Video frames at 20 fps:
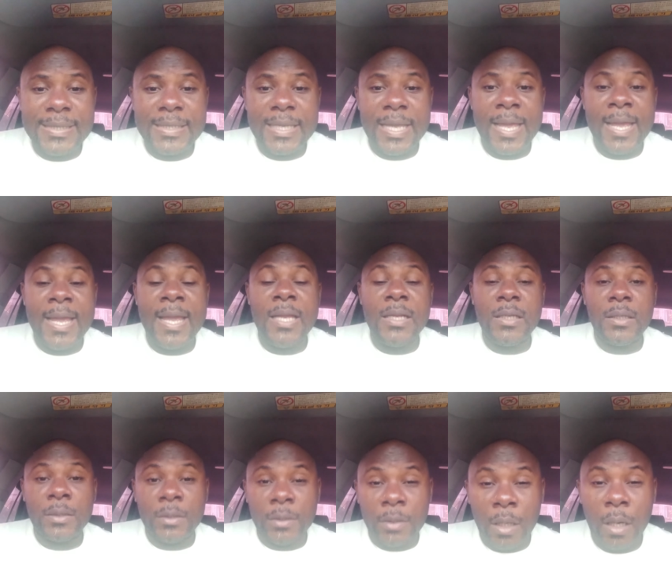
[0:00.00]

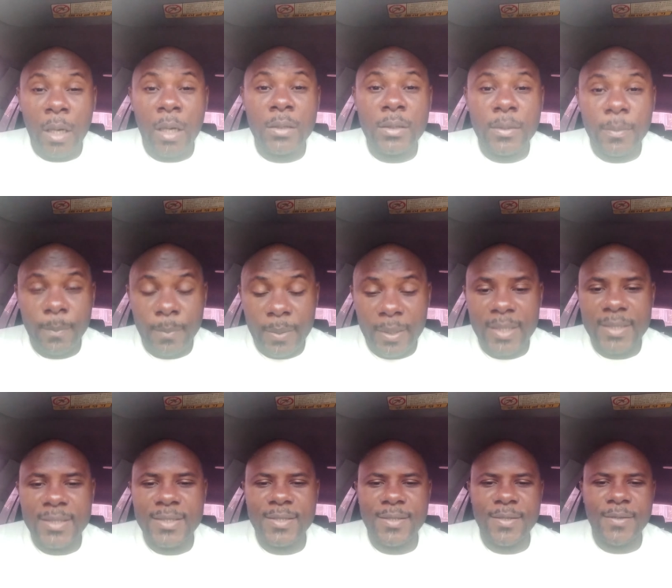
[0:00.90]
and God
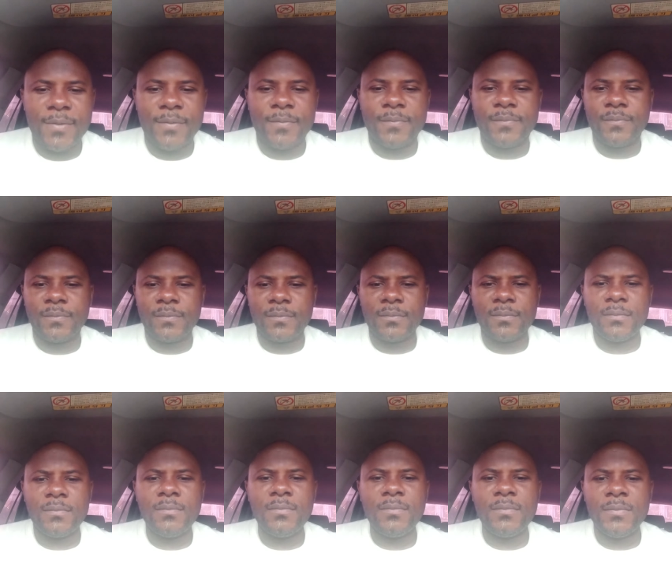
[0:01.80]
bless you.
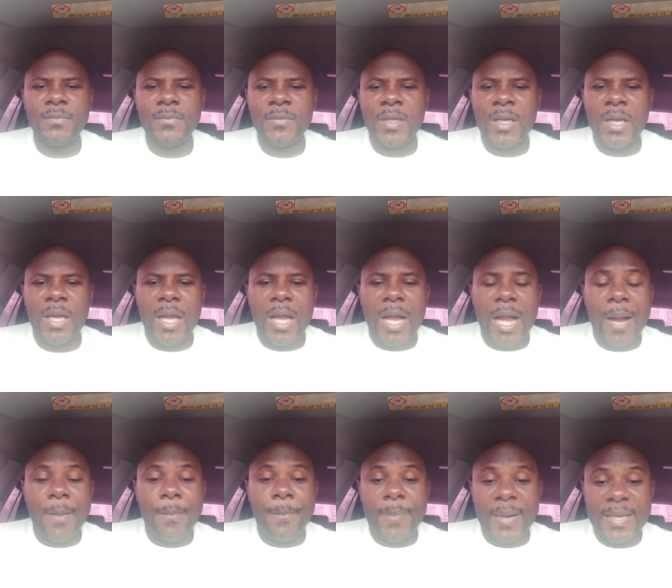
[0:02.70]

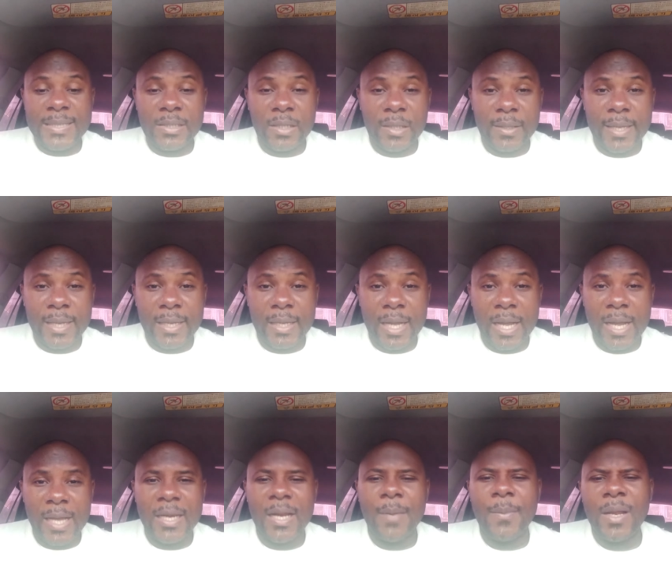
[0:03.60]
I'm Pastor
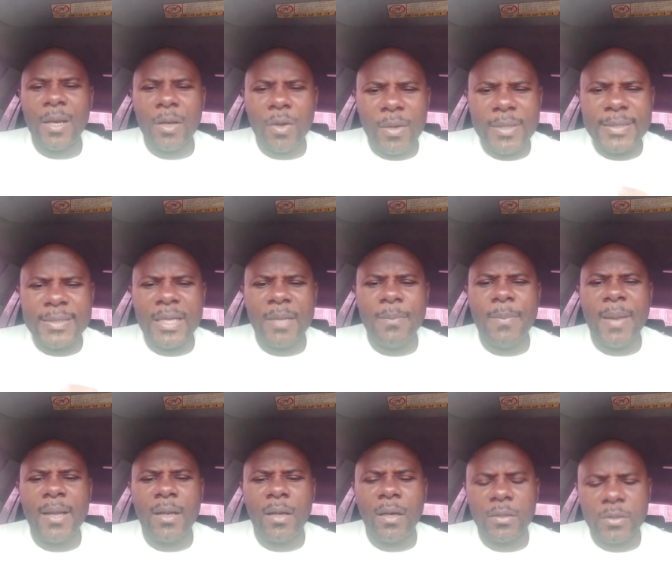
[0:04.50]
Keka and I'm anointed
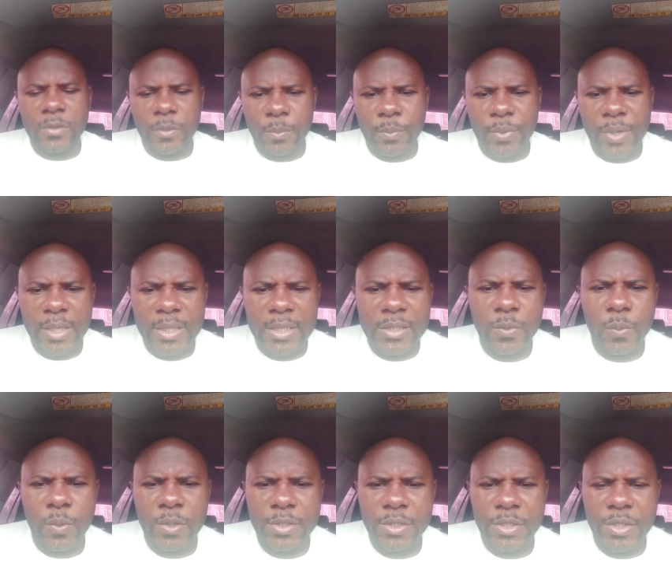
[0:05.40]
by God to bring
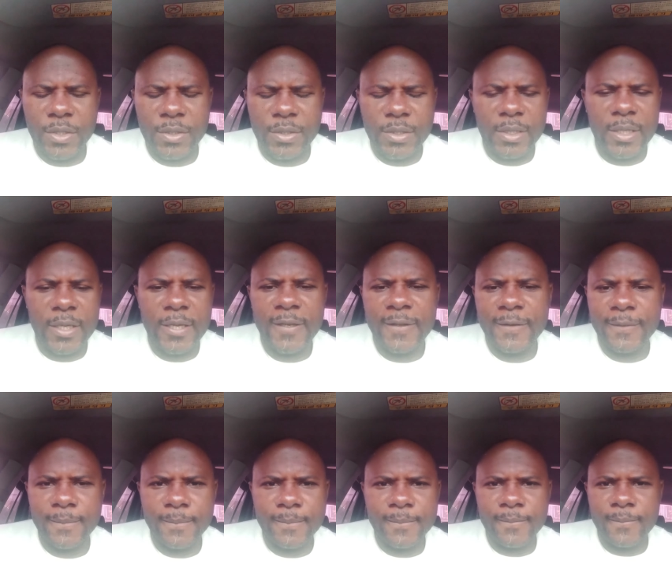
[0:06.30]
this word to you today.
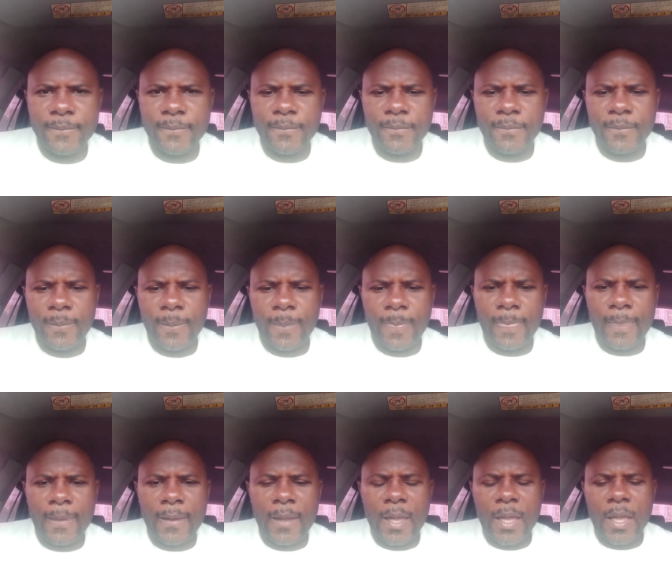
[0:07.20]

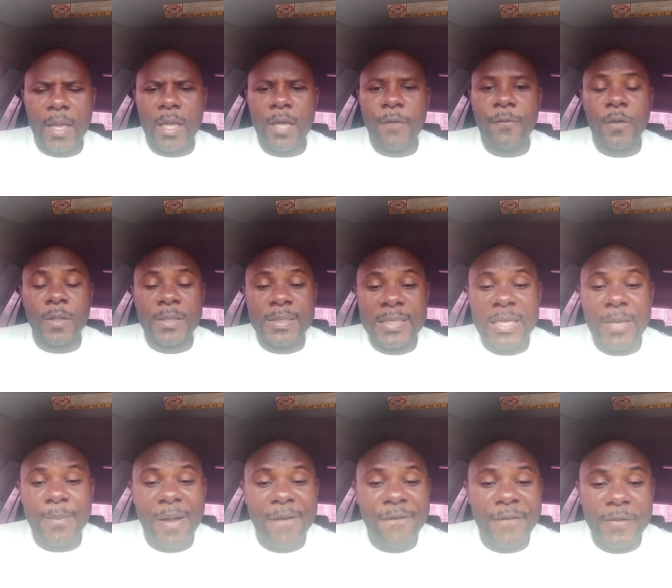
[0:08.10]
If you
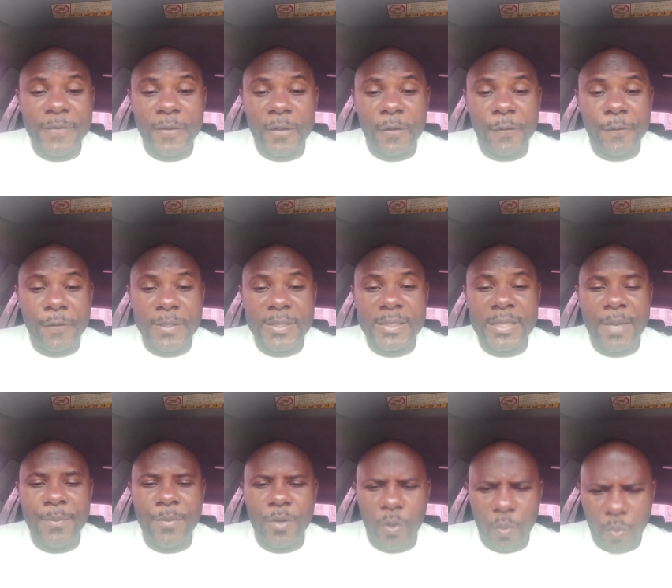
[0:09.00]
see my face for the first
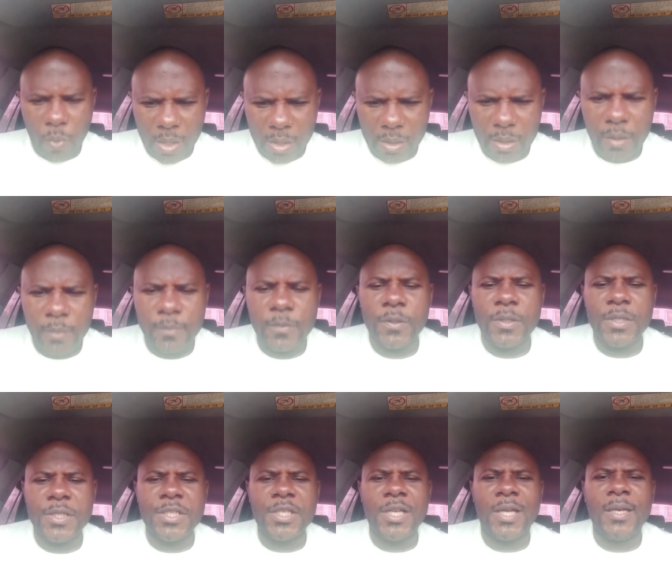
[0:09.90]
time, you're welcome to
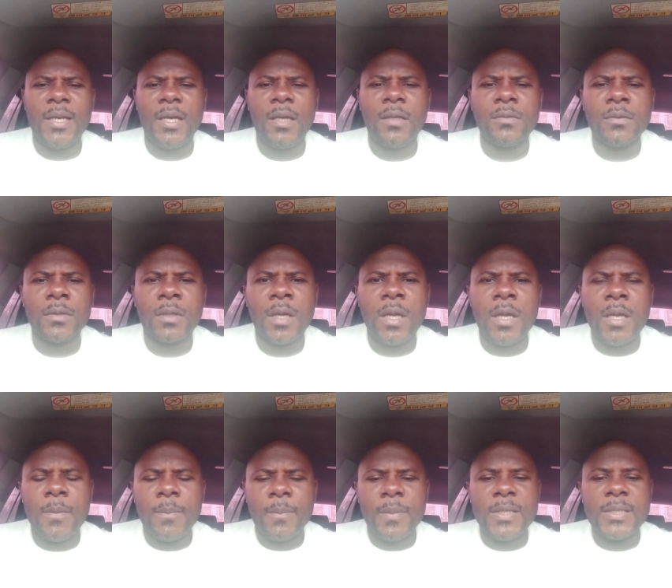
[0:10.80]
this channel.
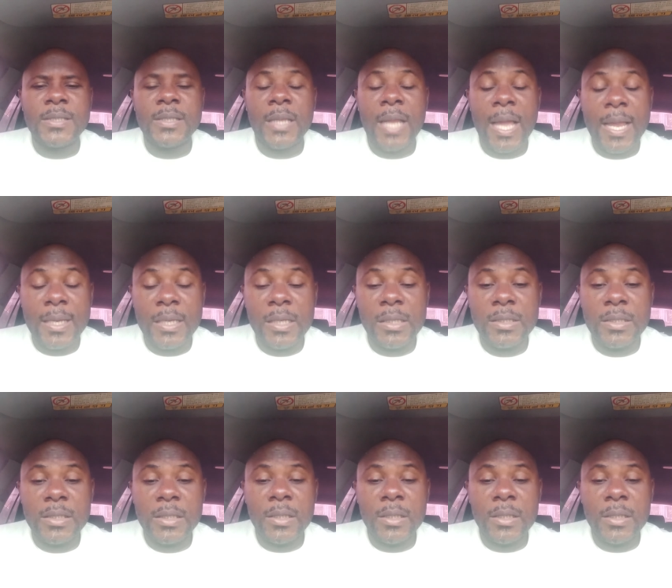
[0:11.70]
Please like it,